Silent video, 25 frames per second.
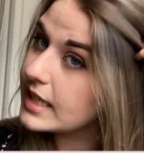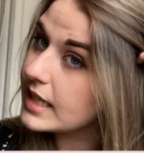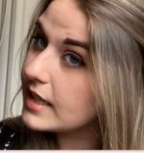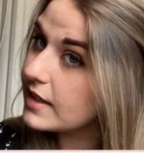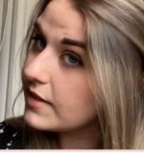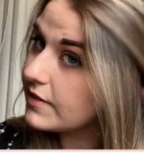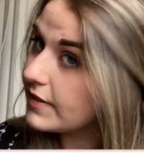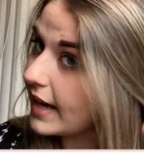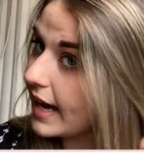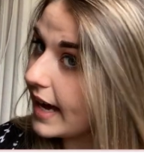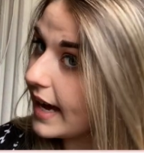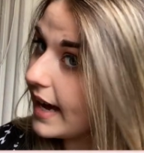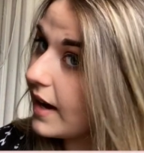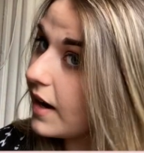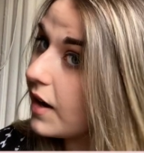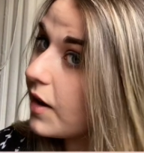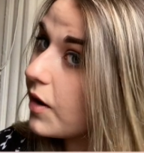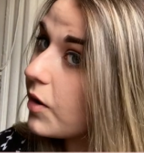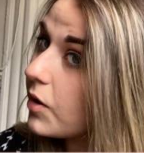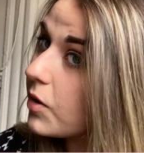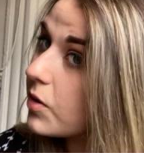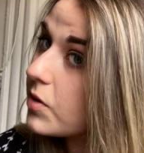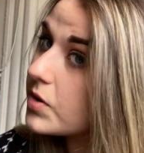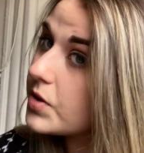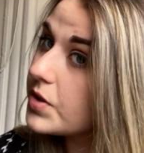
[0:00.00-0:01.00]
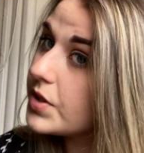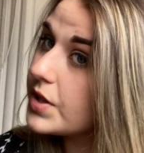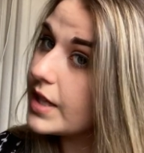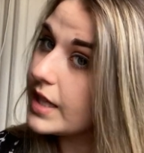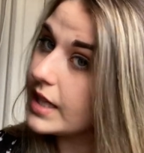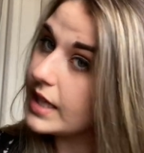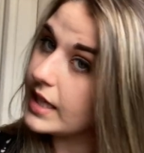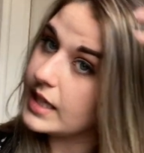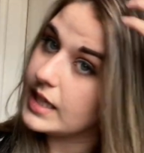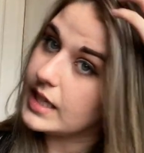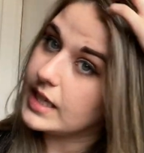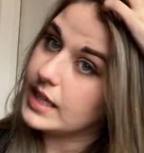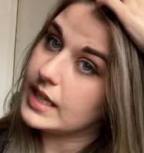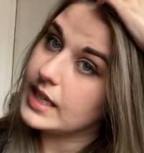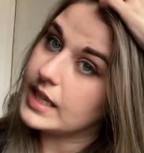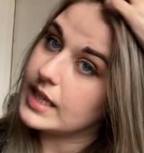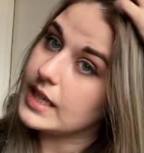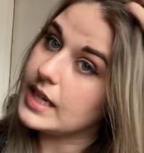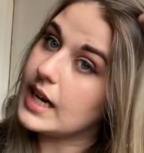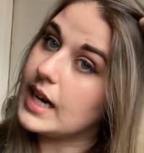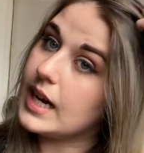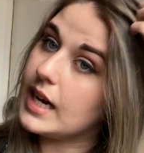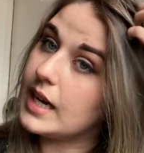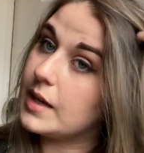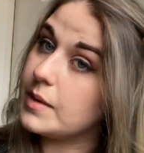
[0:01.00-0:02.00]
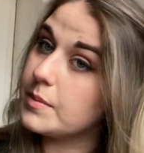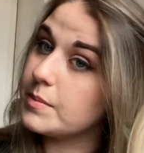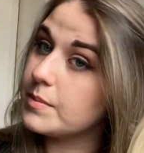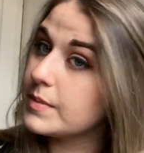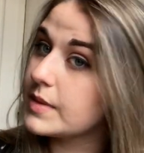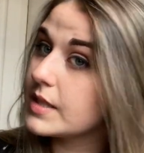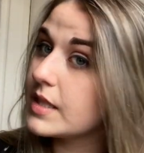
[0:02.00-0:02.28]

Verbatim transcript: of how the um,